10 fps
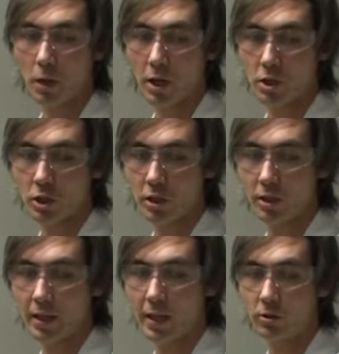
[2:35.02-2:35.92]
pressure
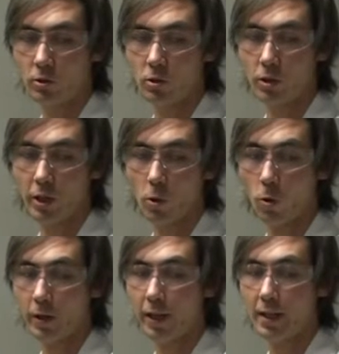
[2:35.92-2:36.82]
and
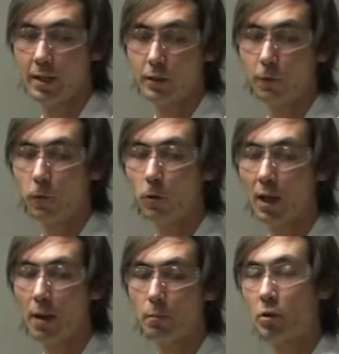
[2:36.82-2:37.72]
record it as full
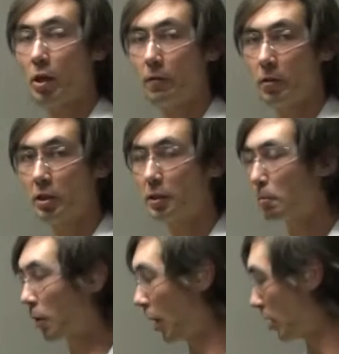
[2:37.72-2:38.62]
cup
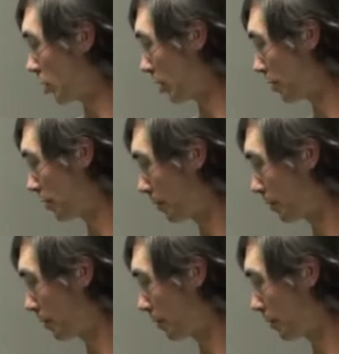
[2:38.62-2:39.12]
reference pressure.